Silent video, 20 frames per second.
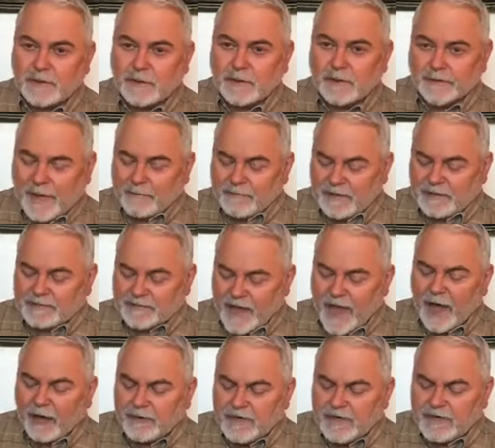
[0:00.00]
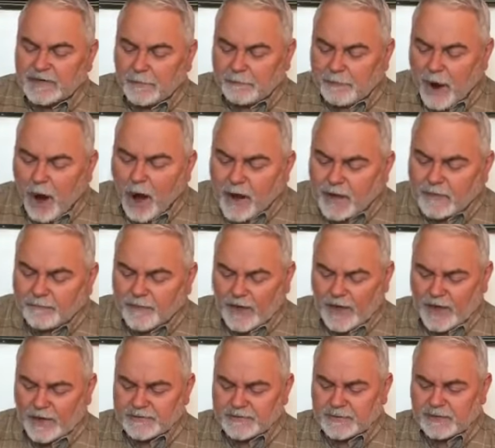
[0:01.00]
That means now He's a part of
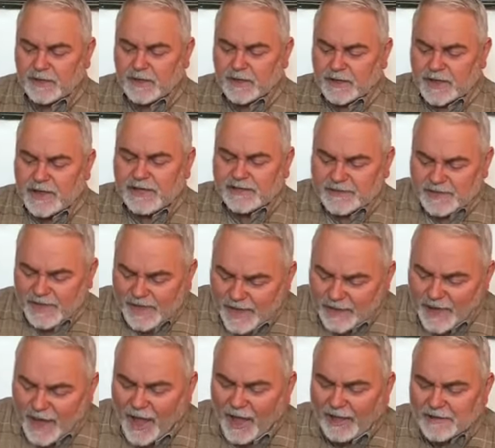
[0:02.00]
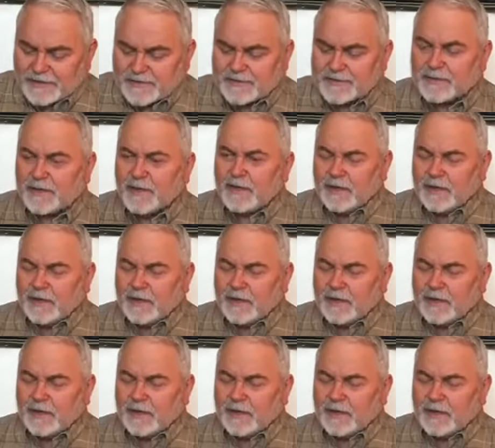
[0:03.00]
us, He's in us.